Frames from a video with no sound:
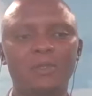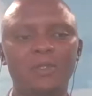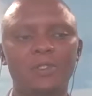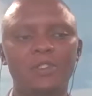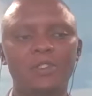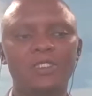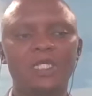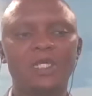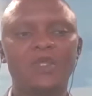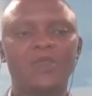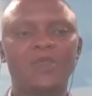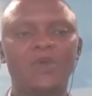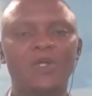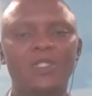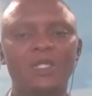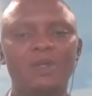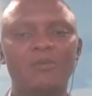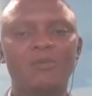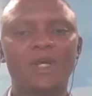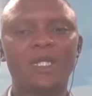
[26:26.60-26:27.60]

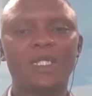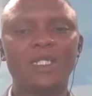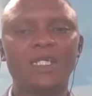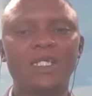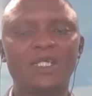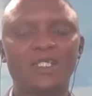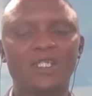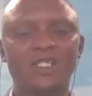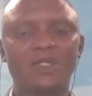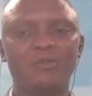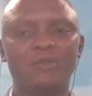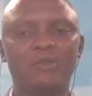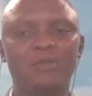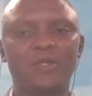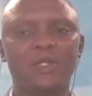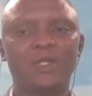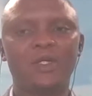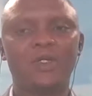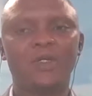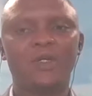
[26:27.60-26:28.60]
secured a partnership
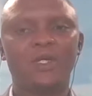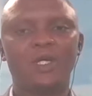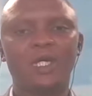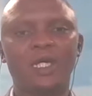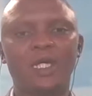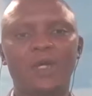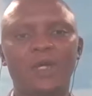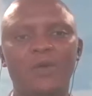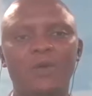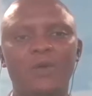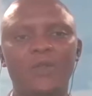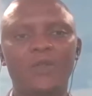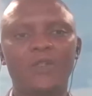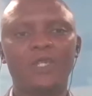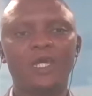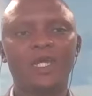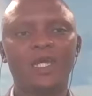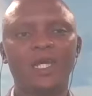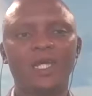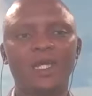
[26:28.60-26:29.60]

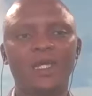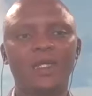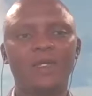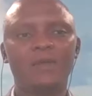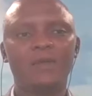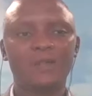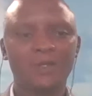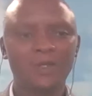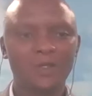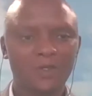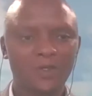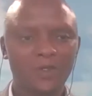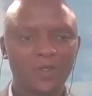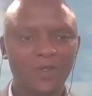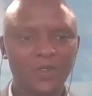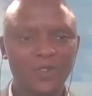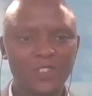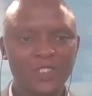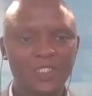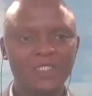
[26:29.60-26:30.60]
with
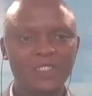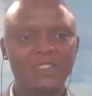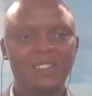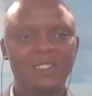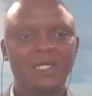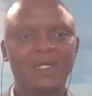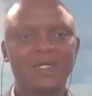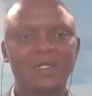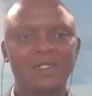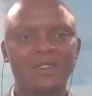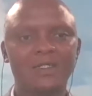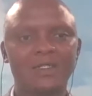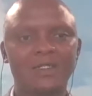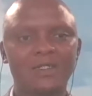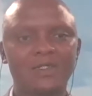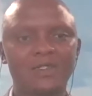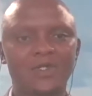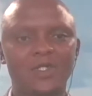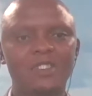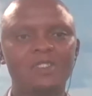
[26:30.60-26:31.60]
your CESA
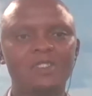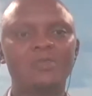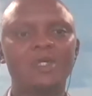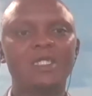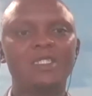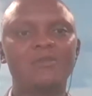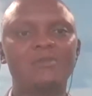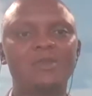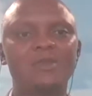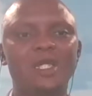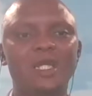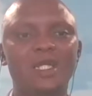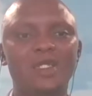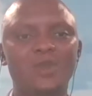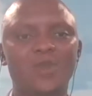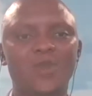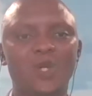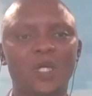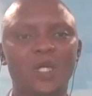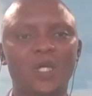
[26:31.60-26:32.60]
Tourism SME
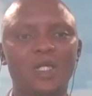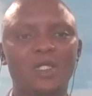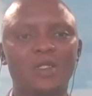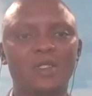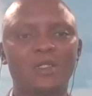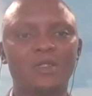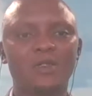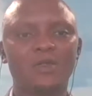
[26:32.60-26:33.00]
network,